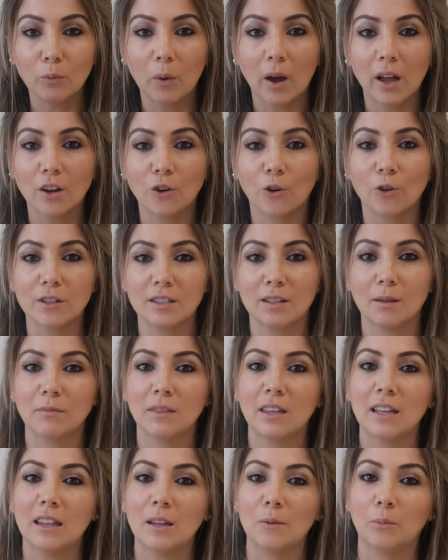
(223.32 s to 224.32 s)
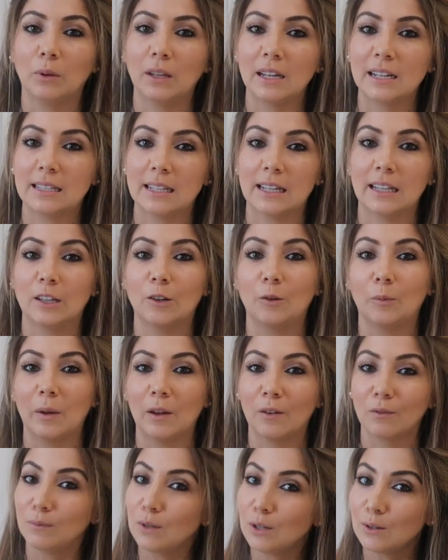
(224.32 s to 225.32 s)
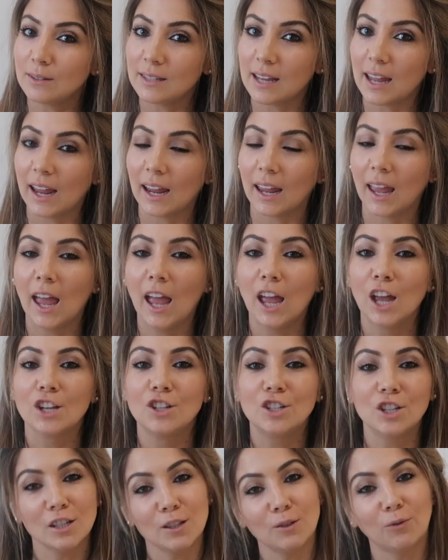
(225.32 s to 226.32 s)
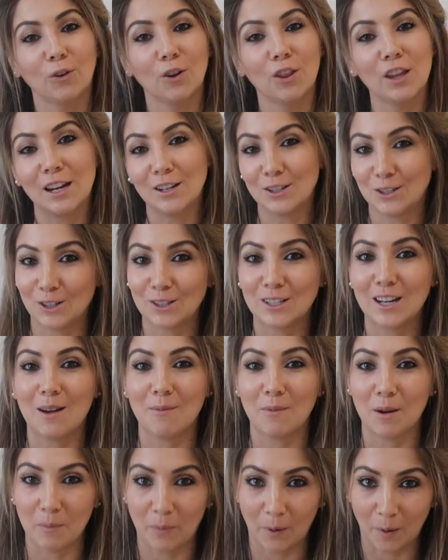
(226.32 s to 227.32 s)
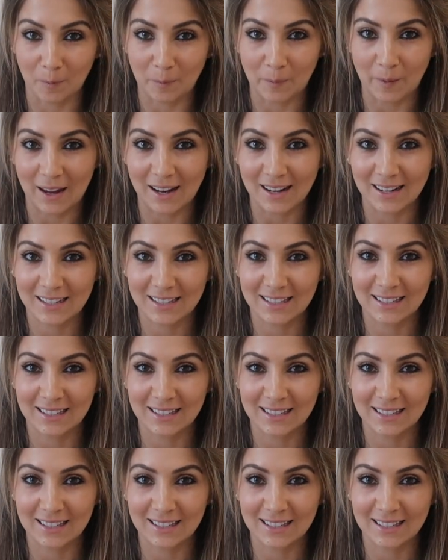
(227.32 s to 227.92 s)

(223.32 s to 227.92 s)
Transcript: one or something that plays a little bit of music just for the entertainment purpose.